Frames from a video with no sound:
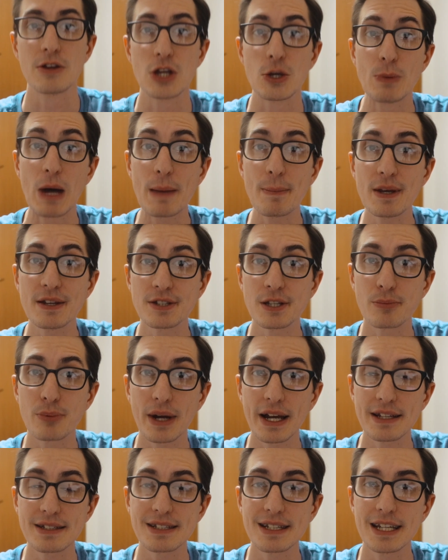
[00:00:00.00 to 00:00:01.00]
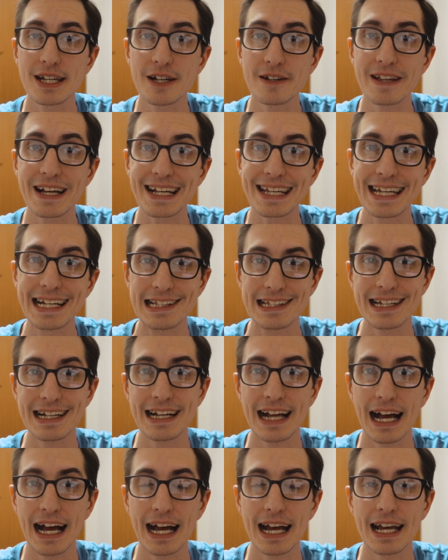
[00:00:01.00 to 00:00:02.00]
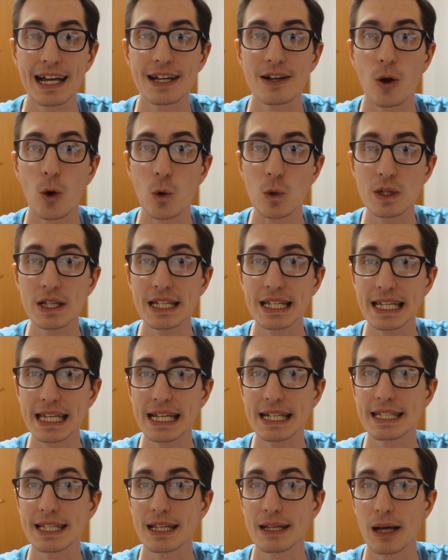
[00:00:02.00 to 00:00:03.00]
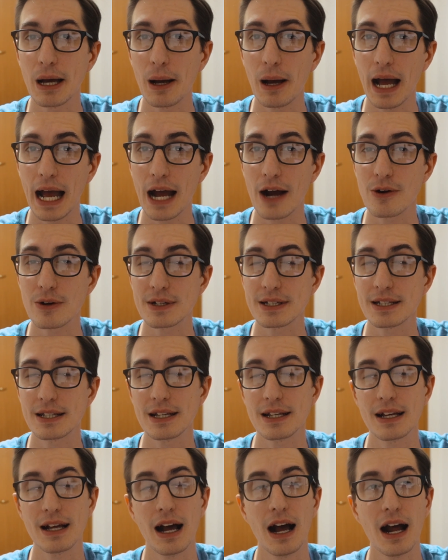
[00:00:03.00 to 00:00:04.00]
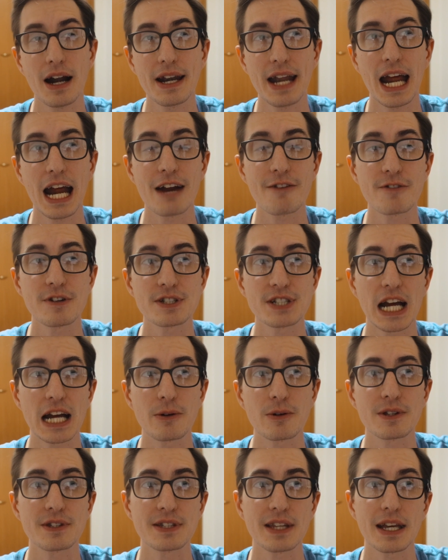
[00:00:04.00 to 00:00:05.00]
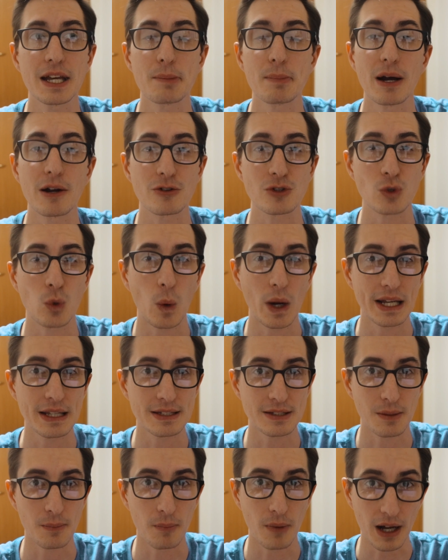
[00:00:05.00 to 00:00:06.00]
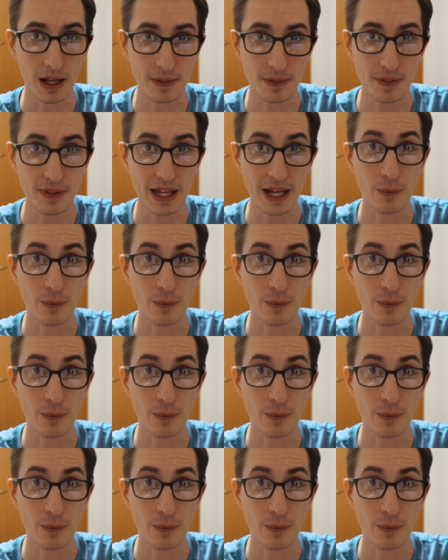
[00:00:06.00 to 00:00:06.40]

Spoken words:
You might be surprised to hear that Kelly and I only eat out on average, I would say about twice a month.